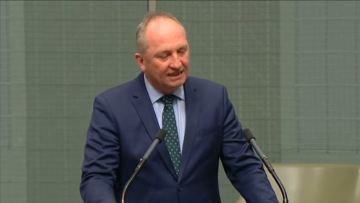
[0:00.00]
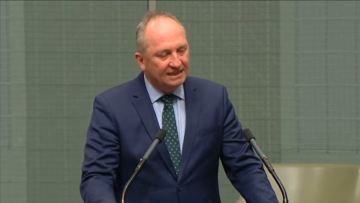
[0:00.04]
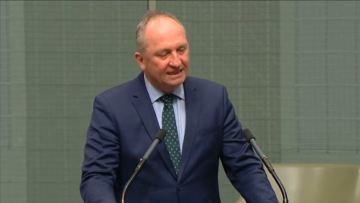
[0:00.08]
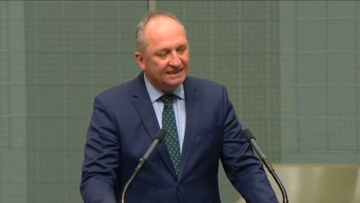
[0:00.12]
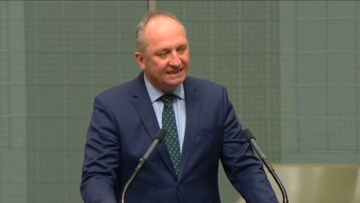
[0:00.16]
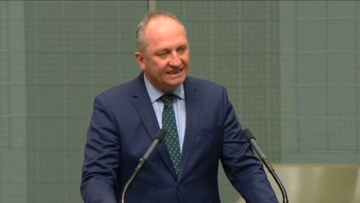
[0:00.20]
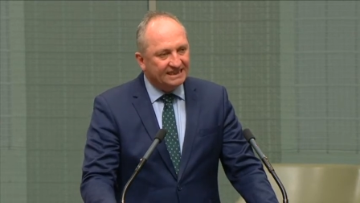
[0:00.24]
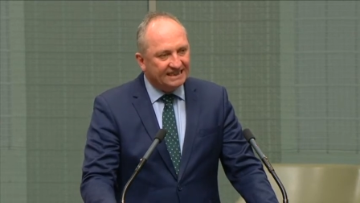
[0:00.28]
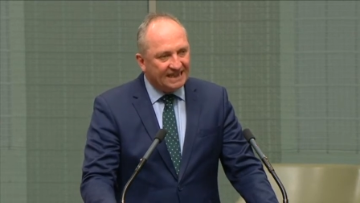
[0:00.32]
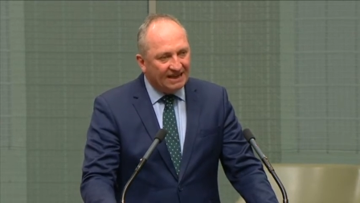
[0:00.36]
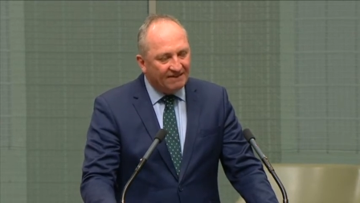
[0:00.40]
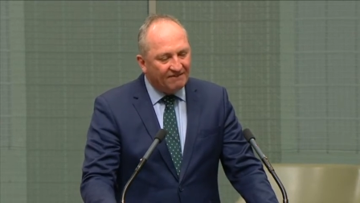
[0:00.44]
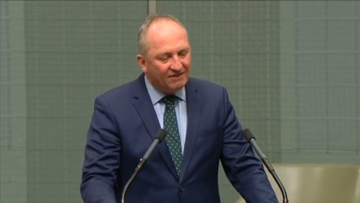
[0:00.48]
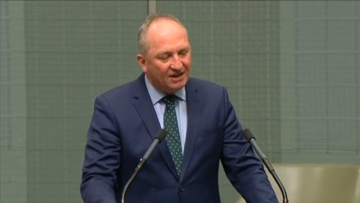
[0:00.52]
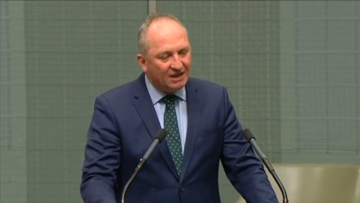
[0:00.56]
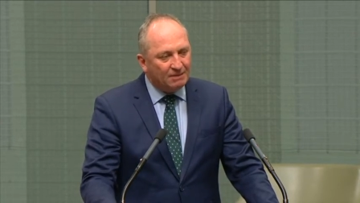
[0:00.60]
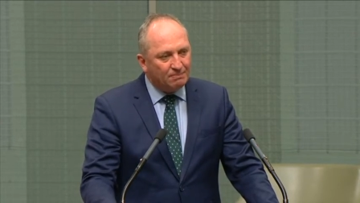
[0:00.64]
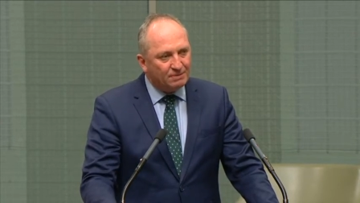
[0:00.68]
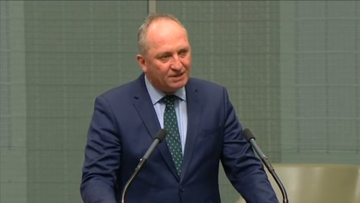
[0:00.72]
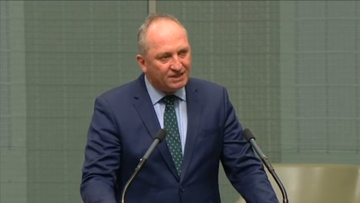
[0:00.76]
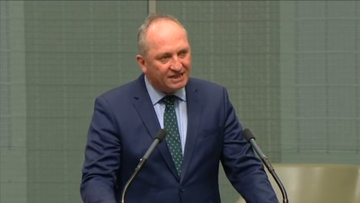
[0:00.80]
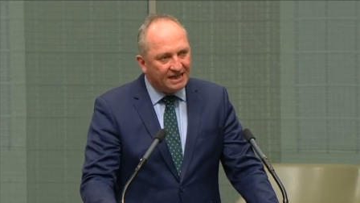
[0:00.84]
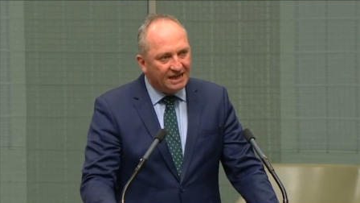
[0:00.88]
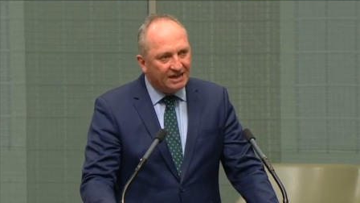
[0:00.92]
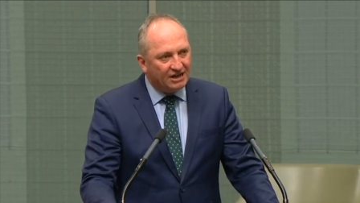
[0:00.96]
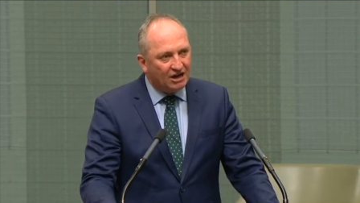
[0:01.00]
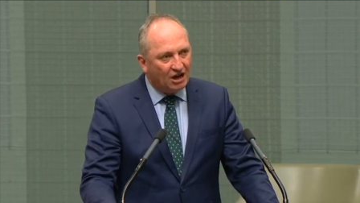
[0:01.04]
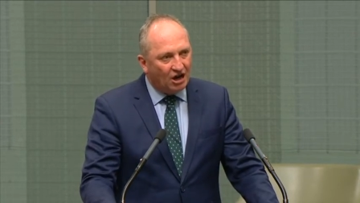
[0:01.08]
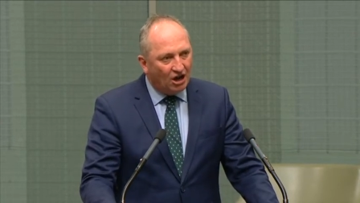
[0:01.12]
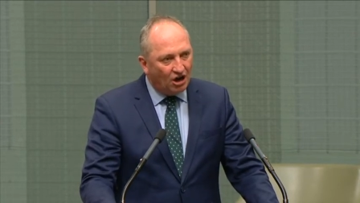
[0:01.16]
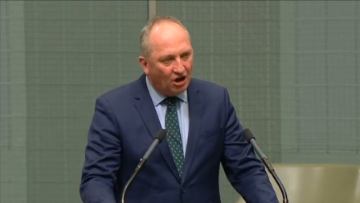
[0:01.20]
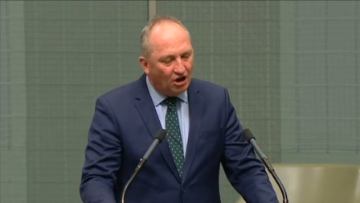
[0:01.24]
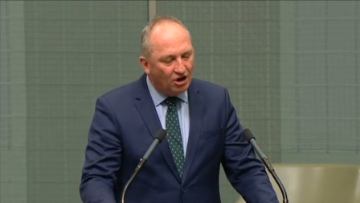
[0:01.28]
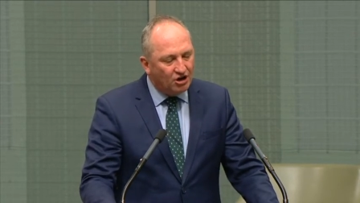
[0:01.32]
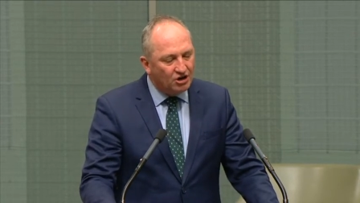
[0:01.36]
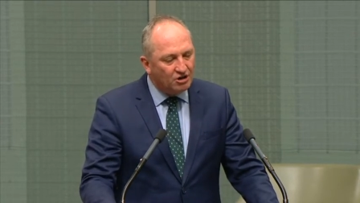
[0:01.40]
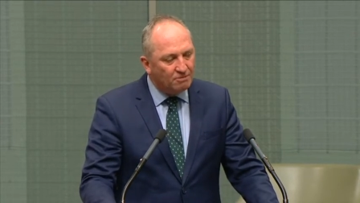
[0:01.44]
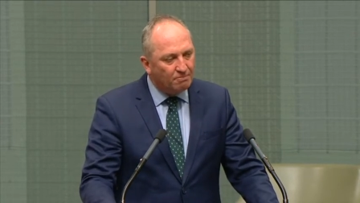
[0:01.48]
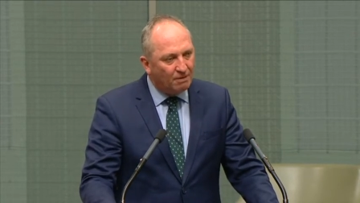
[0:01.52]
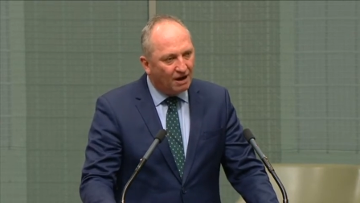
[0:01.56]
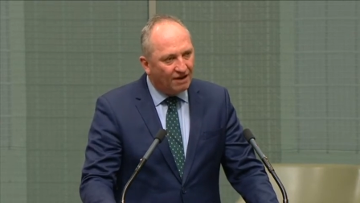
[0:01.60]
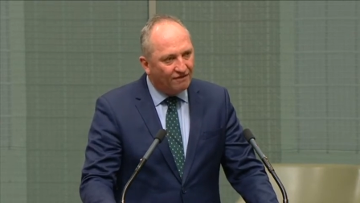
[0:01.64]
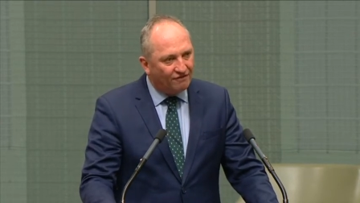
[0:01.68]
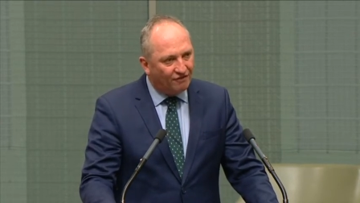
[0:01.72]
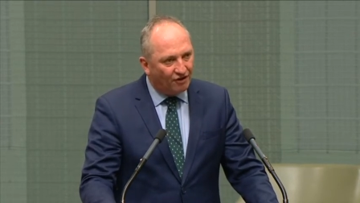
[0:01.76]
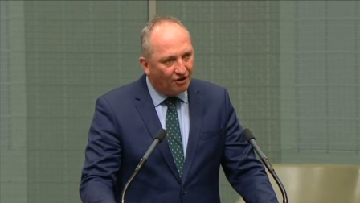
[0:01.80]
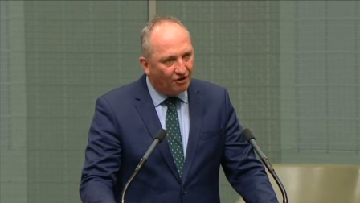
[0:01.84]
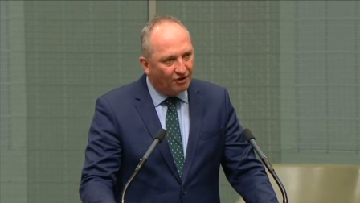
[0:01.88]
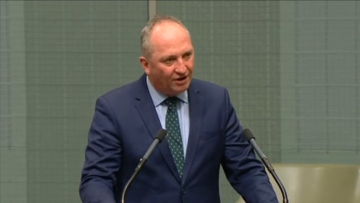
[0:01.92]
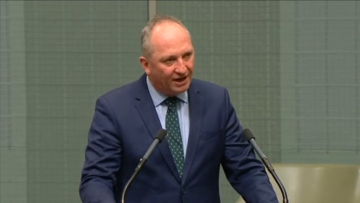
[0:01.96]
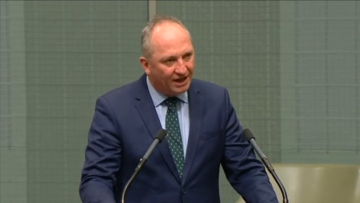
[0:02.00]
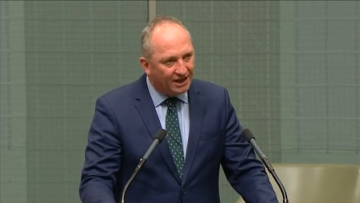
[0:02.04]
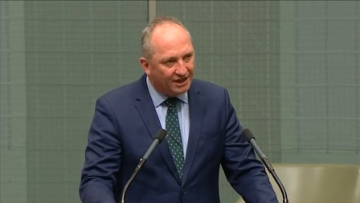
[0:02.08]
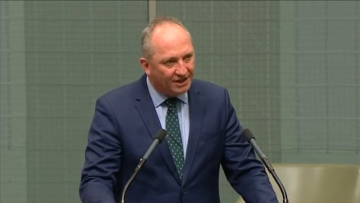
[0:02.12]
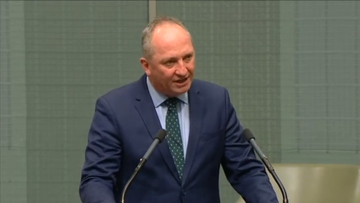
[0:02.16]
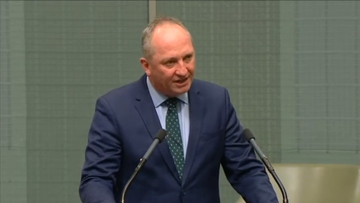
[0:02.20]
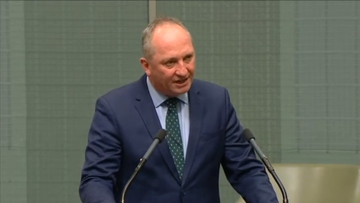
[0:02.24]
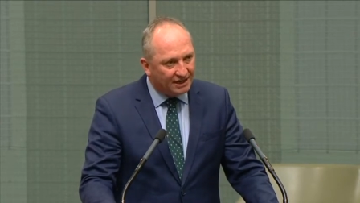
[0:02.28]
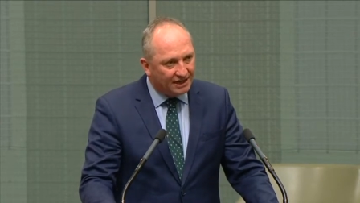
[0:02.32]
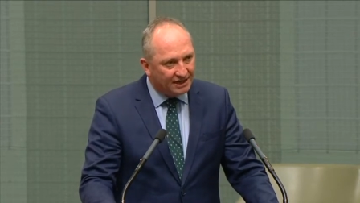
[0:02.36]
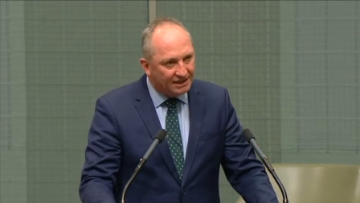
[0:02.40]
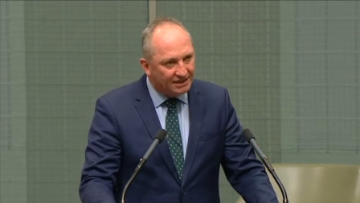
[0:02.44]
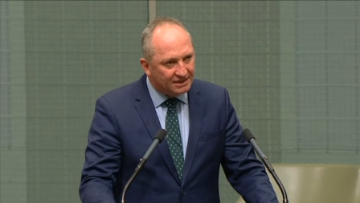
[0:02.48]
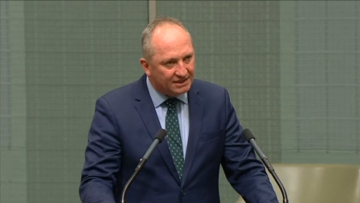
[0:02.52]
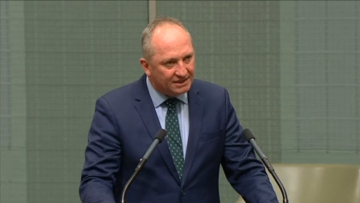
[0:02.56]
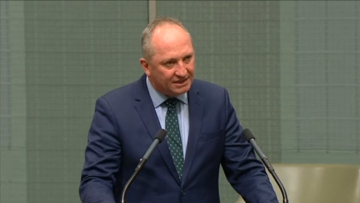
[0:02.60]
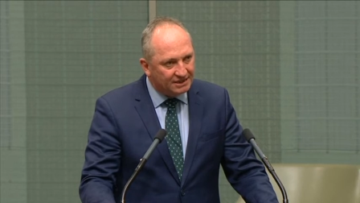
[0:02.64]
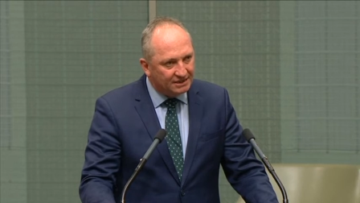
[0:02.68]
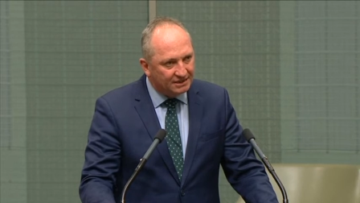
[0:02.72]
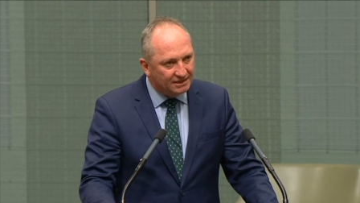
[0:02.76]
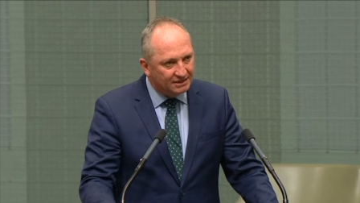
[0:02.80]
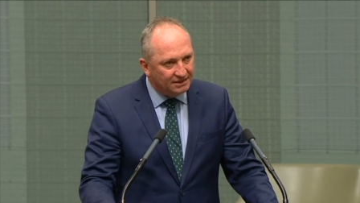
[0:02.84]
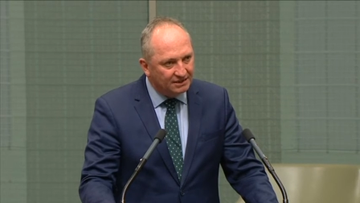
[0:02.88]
70% owned by foreign entities,